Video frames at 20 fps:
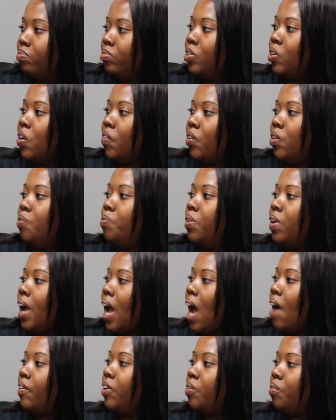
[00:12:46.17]
So if you put
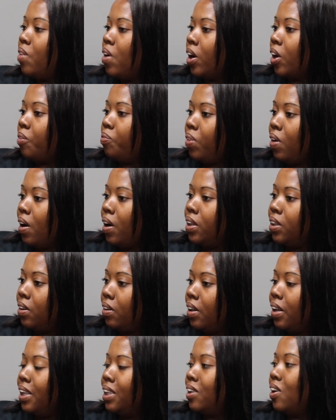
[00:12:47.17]
aftermarket parts
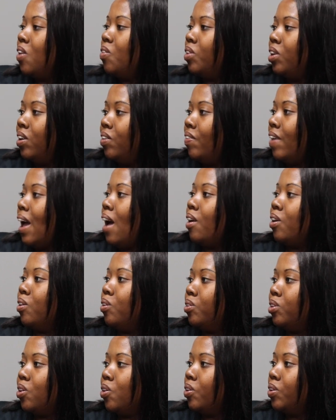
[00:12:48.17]
on it, it's going to
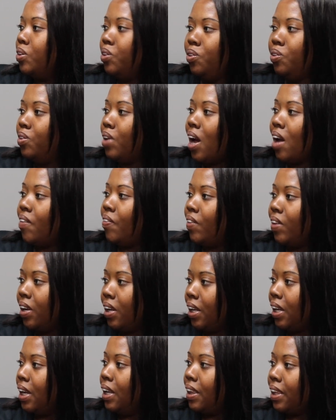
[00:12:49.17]
devalue. So you're not
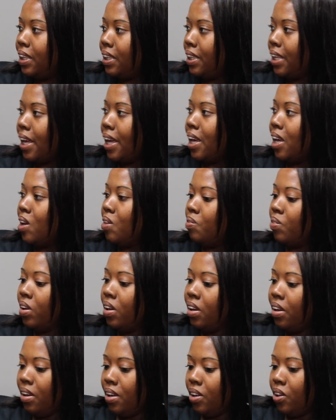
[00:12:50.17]
finna get the same
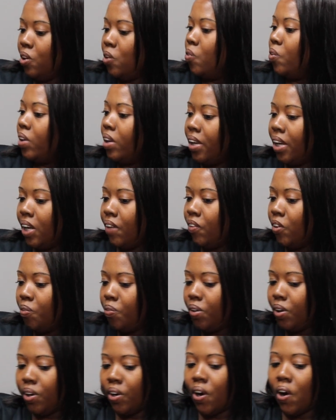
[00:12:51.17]
you would get if you
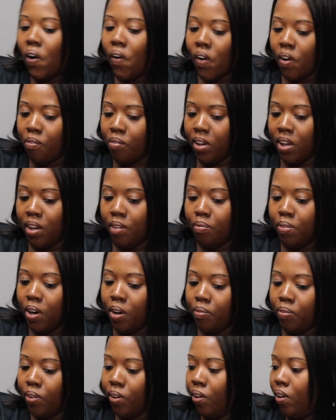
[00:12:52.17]
put an OME
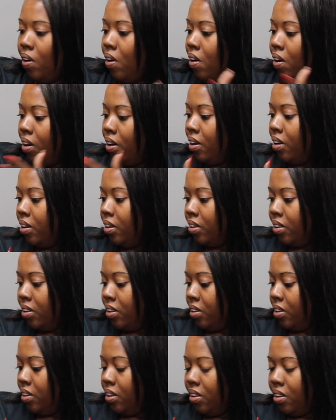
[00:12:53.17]
bumper on
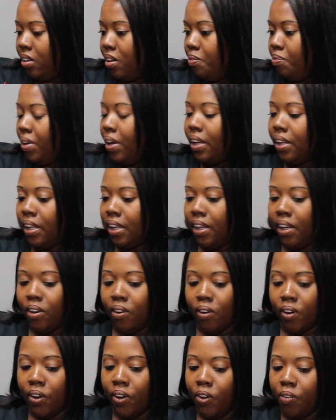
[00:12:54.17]
a Bentley
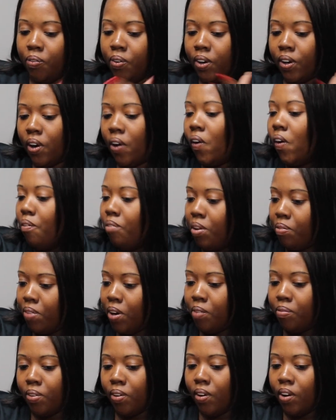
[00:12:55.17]
or you put an OME
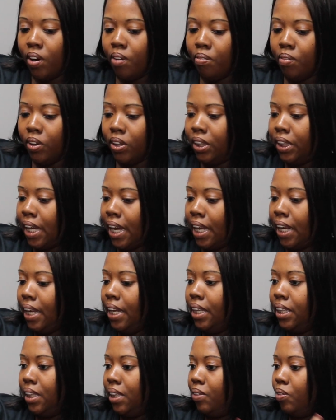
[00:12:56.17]
bumper on a
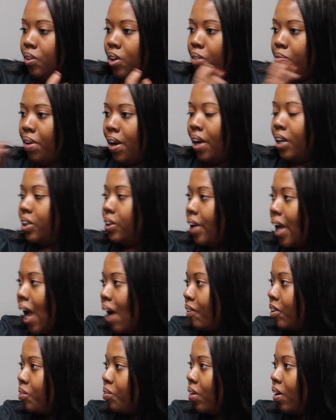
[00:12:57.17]
Mercedes and compare it to the
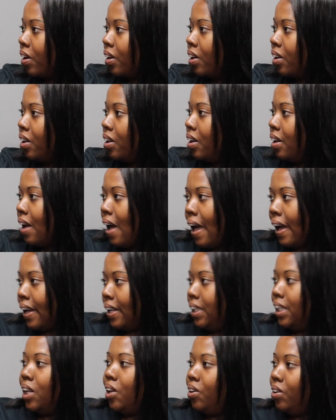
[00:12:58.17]
aftermarket. I
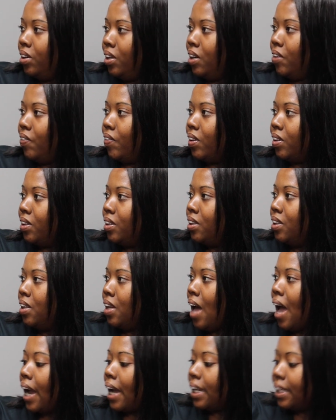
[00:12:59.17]
can tell you the difference.
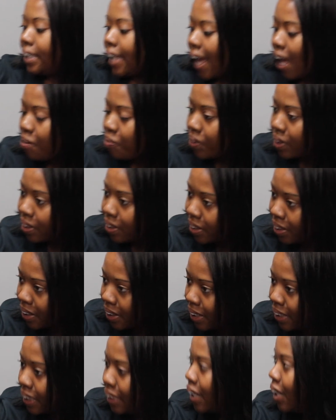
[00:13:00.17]
I can tap it
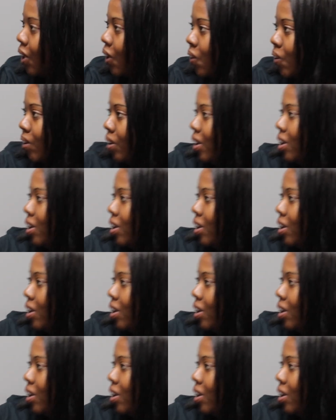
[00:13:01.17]
and tell you.